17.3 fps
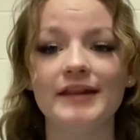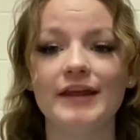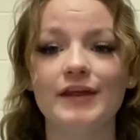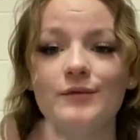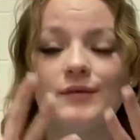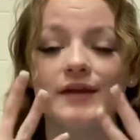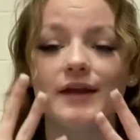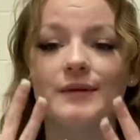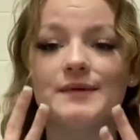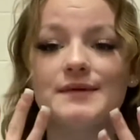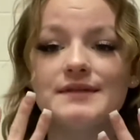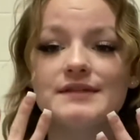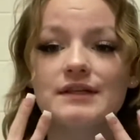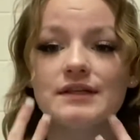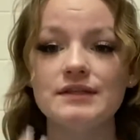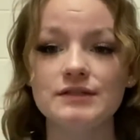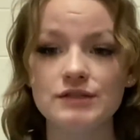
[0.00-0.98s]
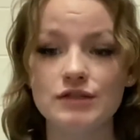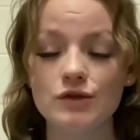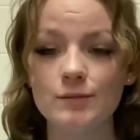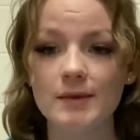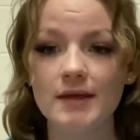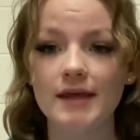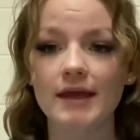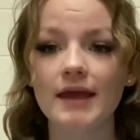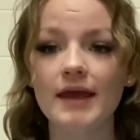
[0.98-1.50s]
like what I was
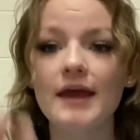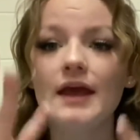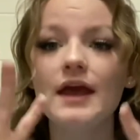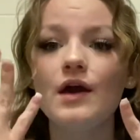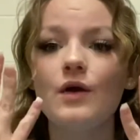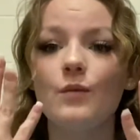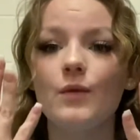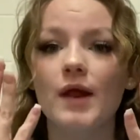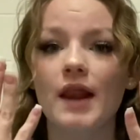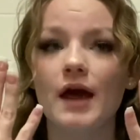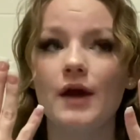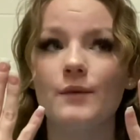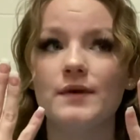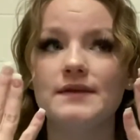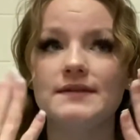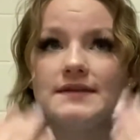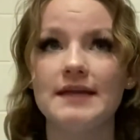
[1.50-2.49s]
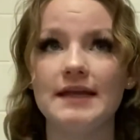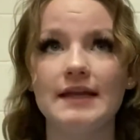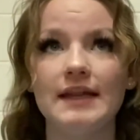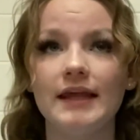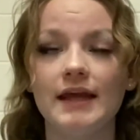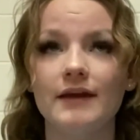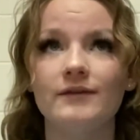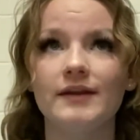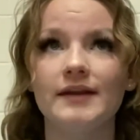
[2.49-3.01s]
consuming, what I was
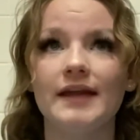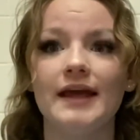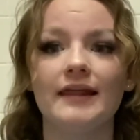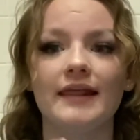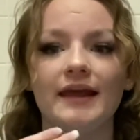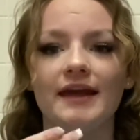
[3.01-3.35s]
eating every day.